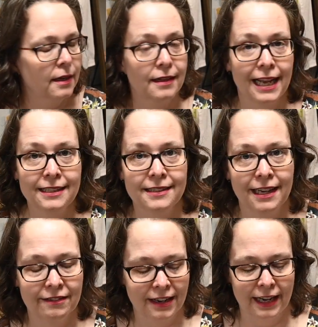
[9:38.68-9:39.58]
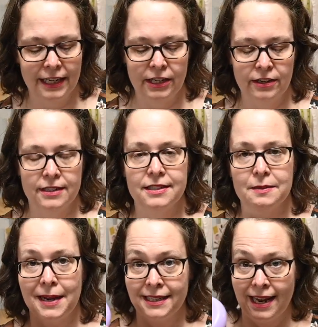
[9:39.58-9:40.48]
Lastly, I've got here is the
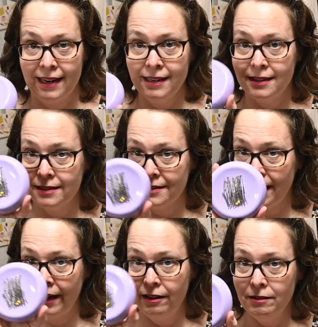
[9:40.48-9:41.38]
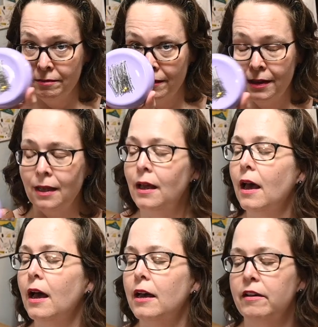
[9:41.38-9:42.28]
magnetic style
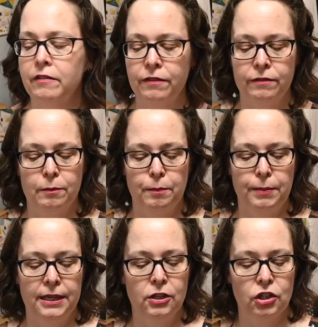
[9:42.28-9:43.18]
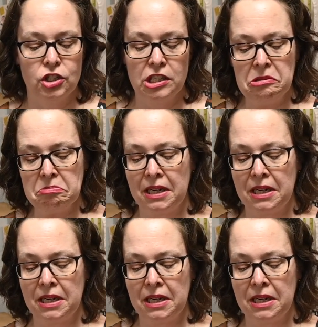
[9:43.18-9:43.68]
of pin cushion.